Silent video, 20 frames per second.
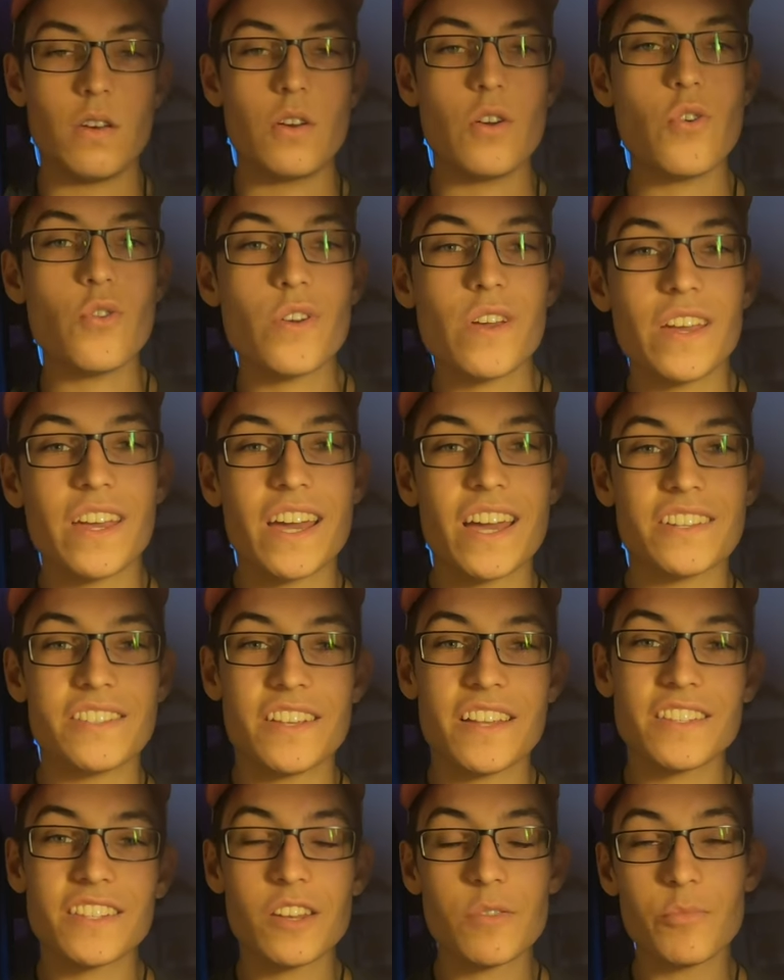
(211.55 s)
Okay guys,
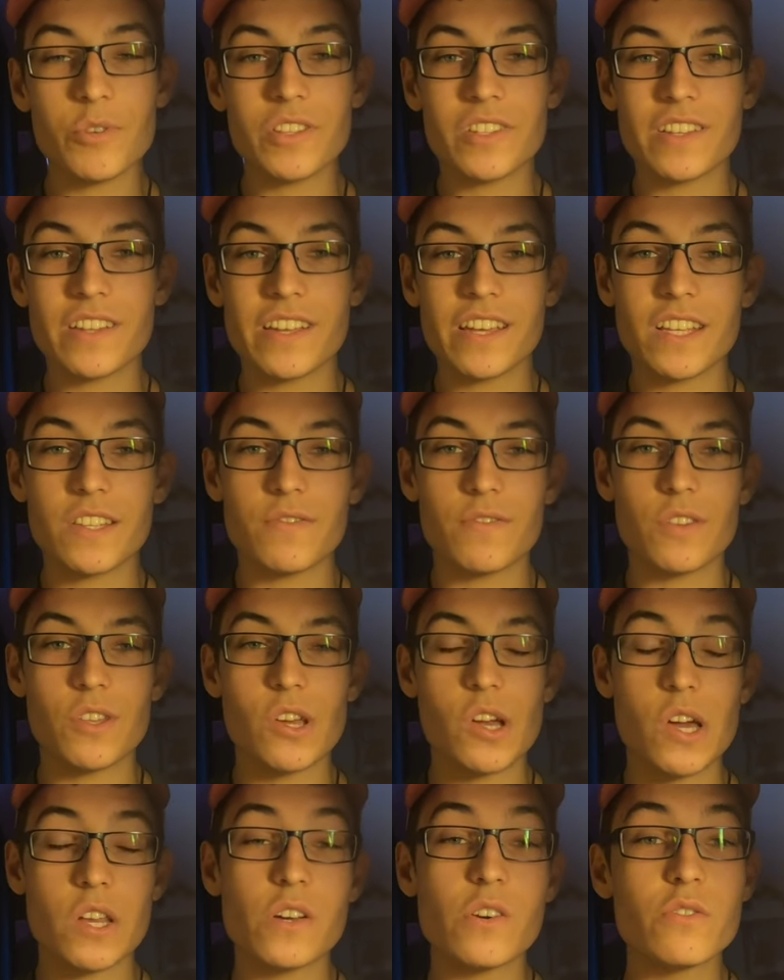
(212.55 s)
that's going to be today's
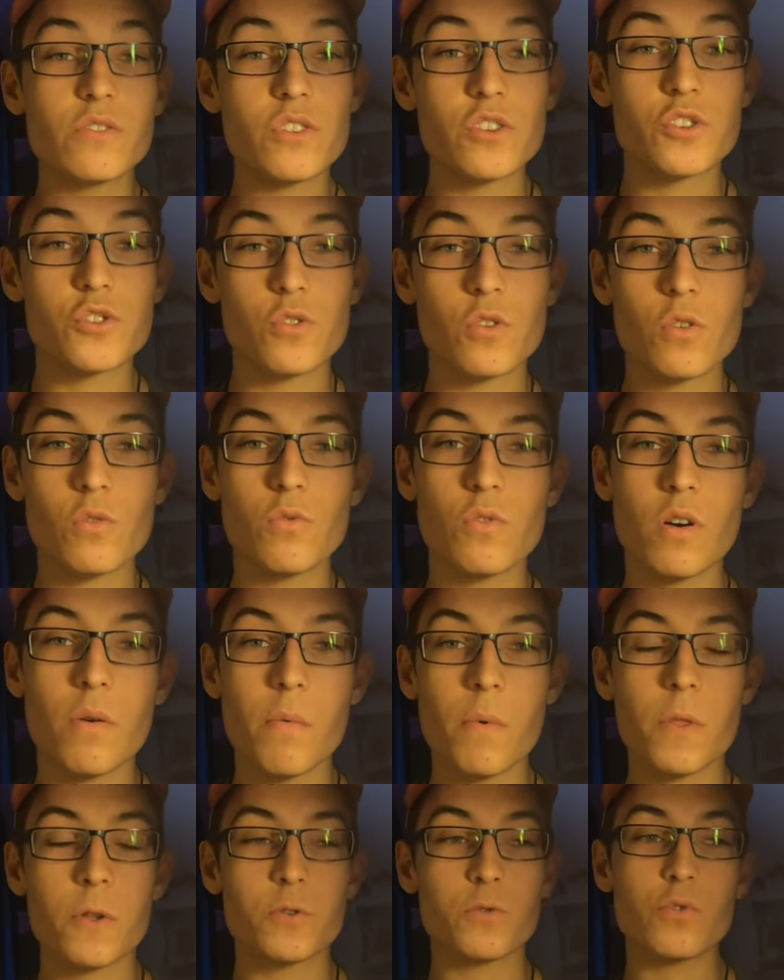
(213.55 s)
video. I know it's a short one,
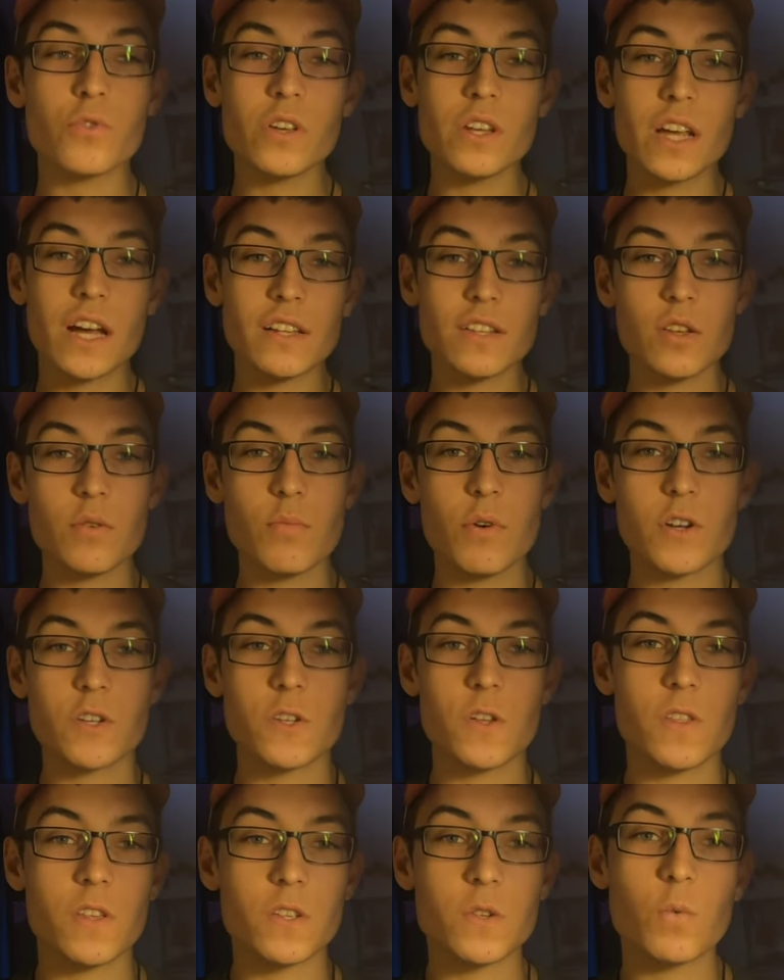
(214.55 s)
but there's really not too much
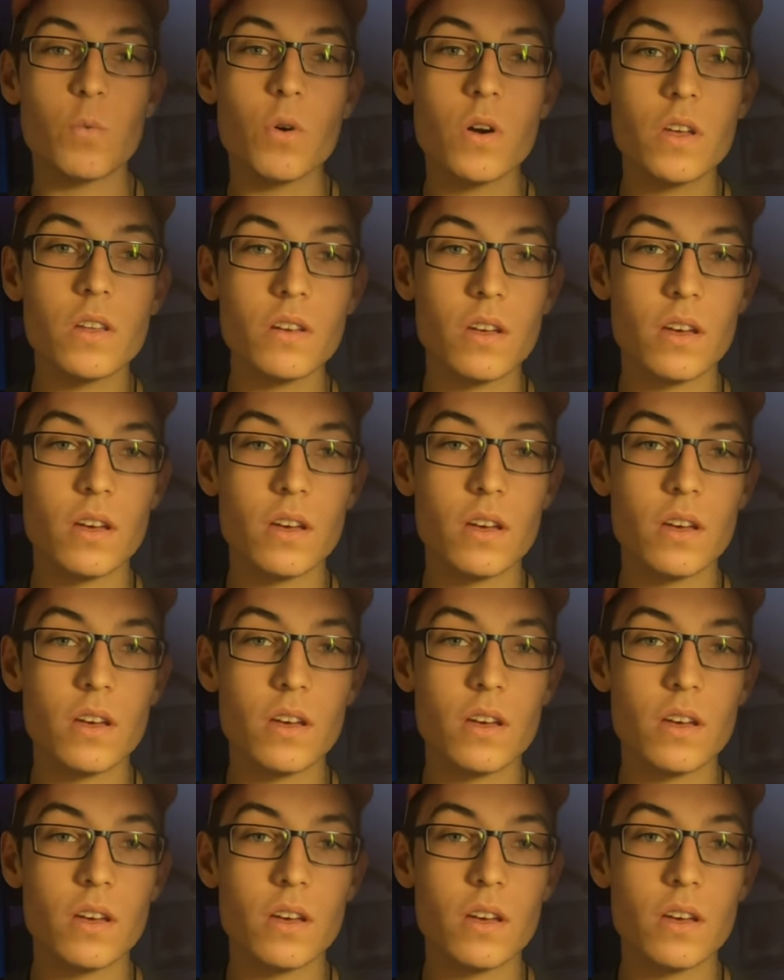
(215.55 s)
to this one.